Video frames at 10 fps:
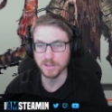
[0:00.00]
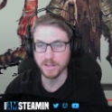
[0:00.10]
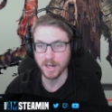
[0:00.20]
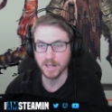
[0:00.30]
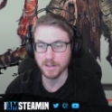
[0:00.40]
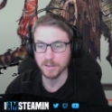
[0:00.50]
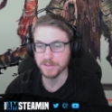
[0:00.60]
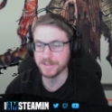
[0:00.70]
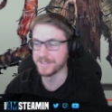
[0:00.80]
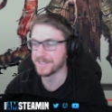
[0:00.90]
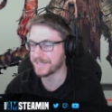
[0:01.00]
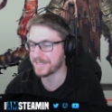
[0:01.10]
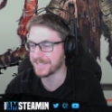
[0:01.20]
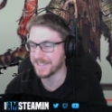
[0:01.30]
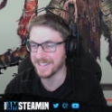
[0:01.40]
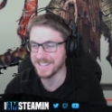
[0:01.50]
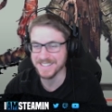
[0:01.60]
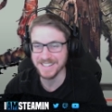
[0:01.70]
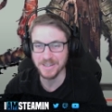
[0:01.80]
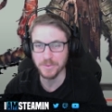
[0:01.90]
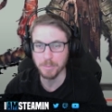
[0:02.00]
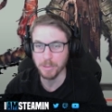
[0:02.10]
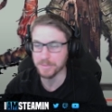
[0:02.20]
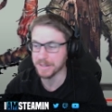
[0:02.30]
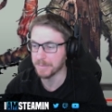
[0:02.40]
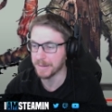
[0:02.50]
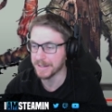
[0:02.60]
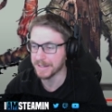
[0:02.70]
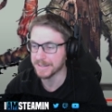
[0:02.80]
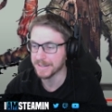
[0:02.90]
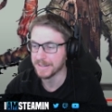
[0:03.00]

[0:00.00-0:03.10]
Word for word: darker. That's kind of what popped into my head.